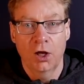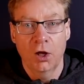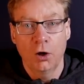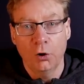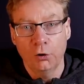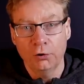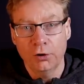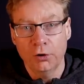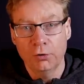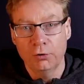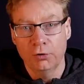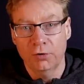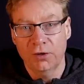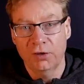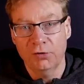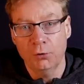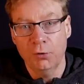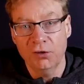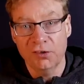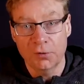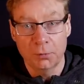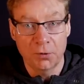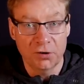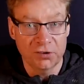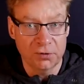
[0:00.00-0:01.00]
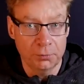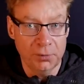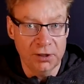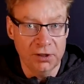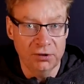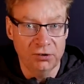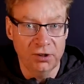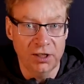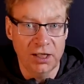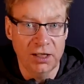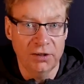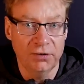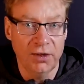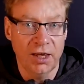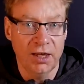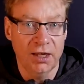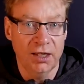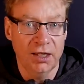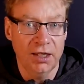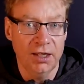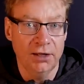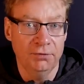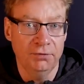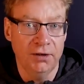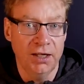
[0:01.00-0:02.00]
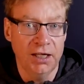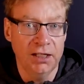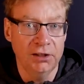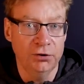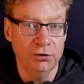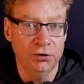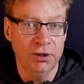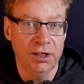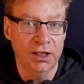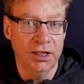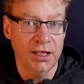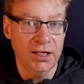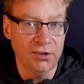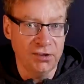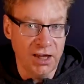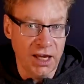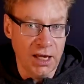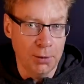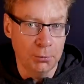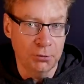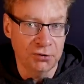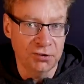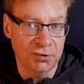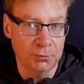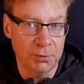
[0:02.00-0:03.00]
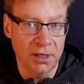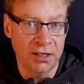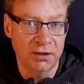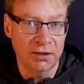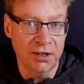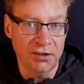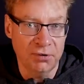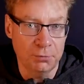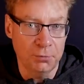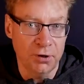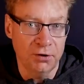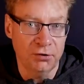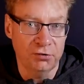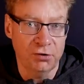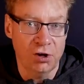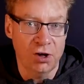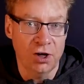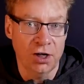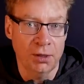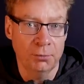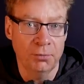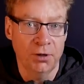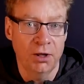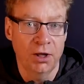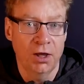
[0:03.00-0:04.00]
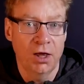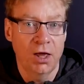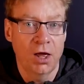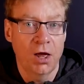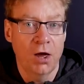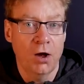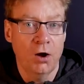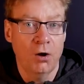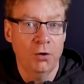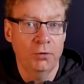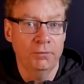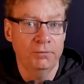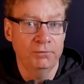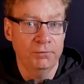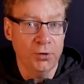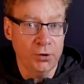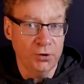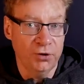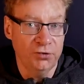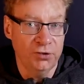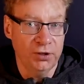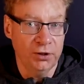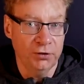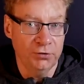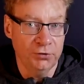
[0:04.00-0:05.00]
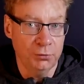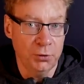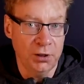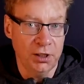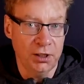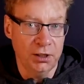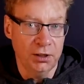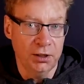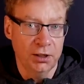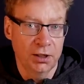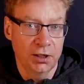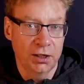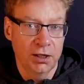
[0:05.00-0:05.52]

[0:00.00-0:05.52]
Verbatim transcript: Although there's always the possibility that if Elon is able to spend this much time on focusing on Twitter,